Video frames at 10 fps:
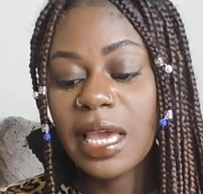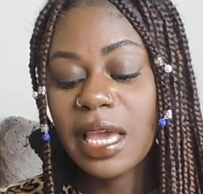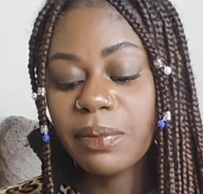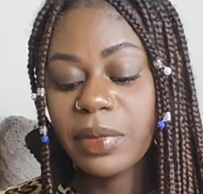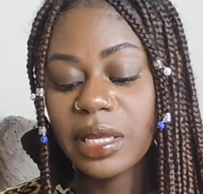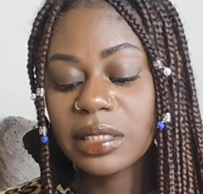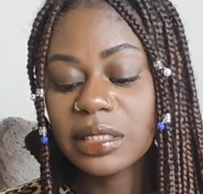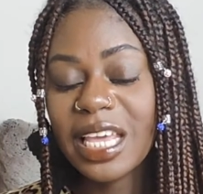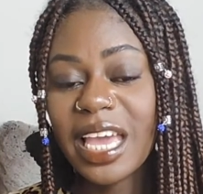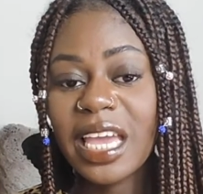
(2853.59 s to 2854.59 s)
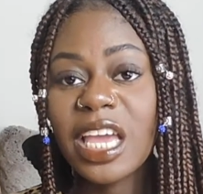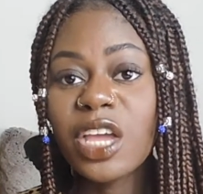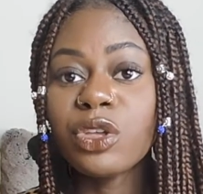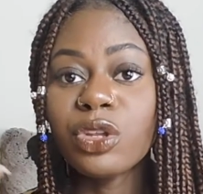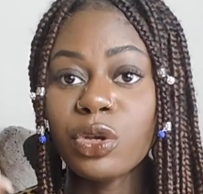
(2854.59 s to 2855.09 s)
It means that
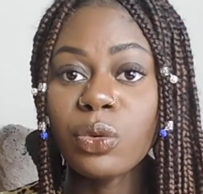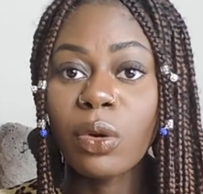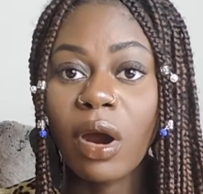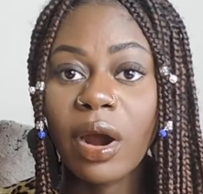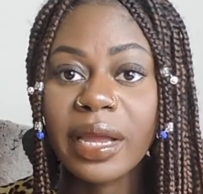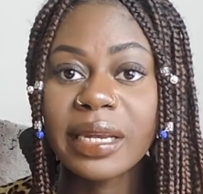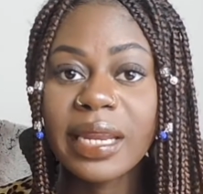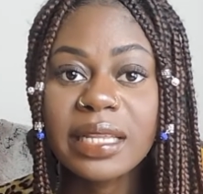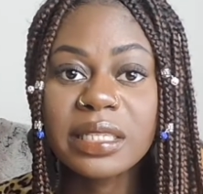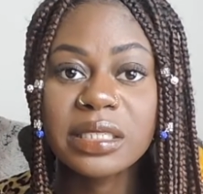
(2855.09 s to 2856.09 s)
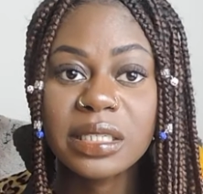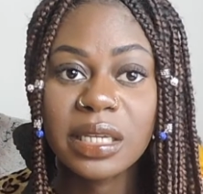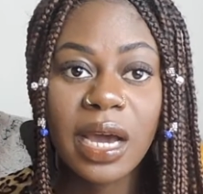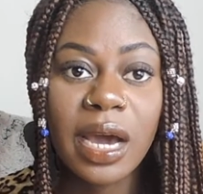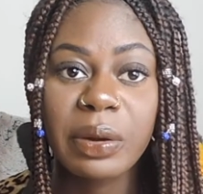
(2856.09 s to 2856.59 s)
you are connected to
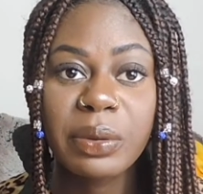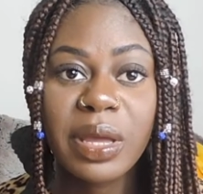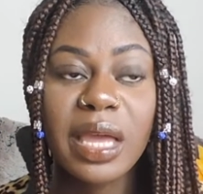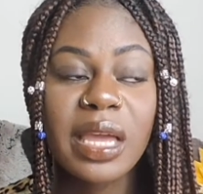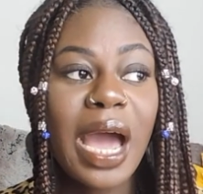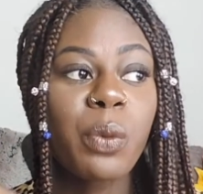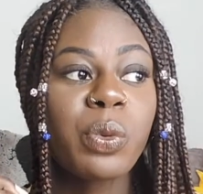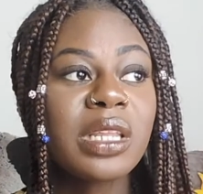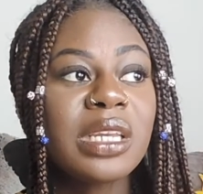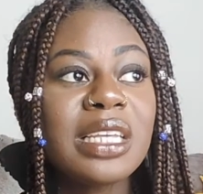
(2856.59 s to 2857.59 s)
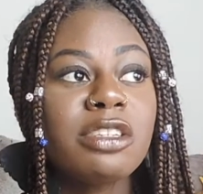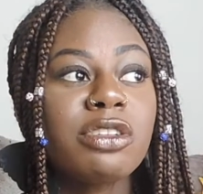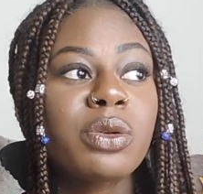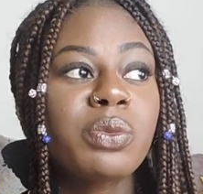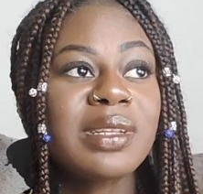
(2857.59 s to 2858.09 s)
God, okay? I really need you
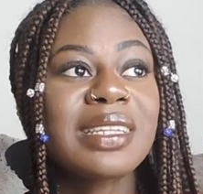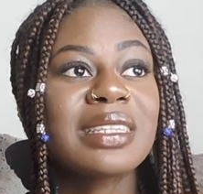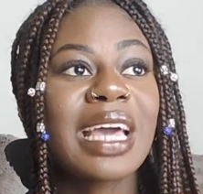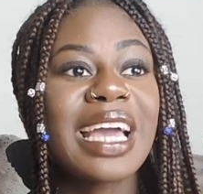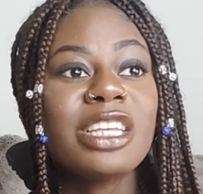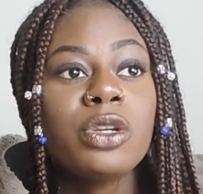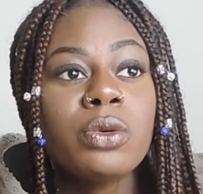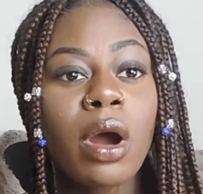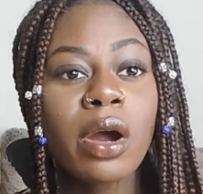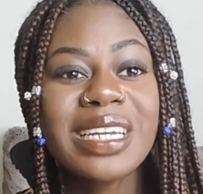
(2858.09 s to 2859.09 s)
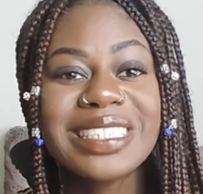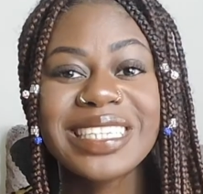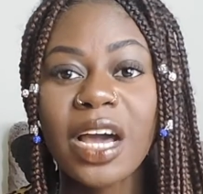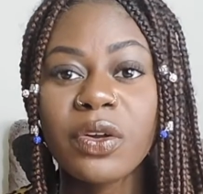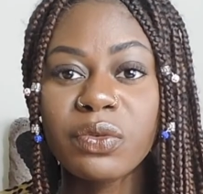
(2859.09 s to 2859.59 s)
to realize that you are a
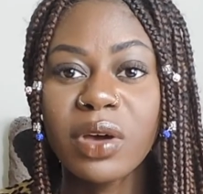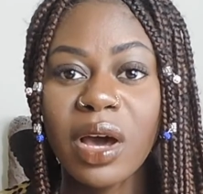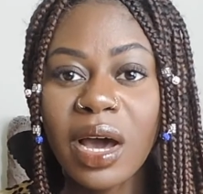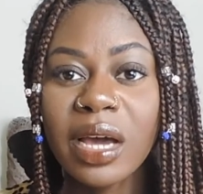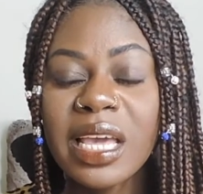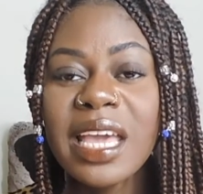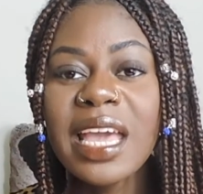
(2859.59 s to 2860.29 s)
child of God,